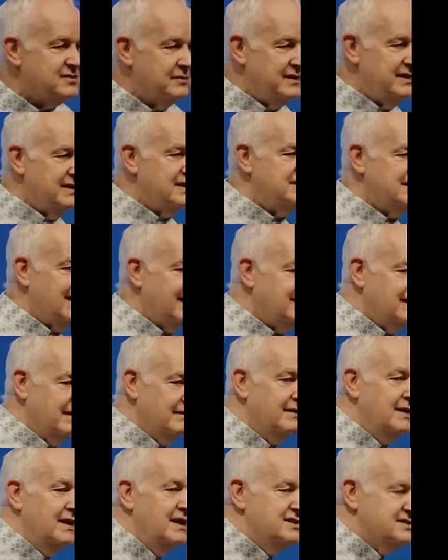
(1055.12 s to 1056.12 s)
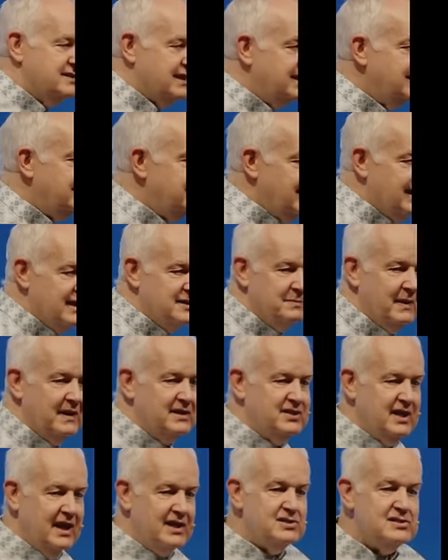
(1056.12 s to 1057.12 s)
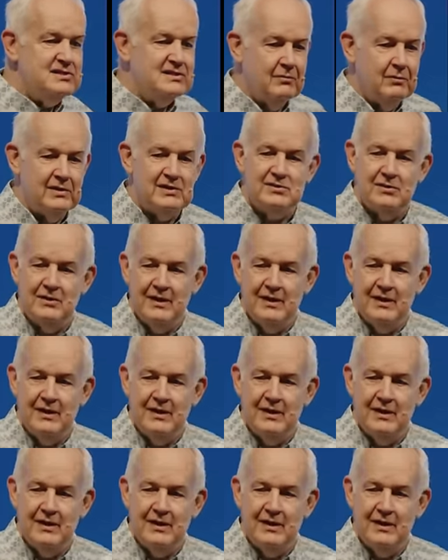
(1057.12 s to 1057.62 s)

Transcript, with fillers: with the executive, setting the expectations of what's going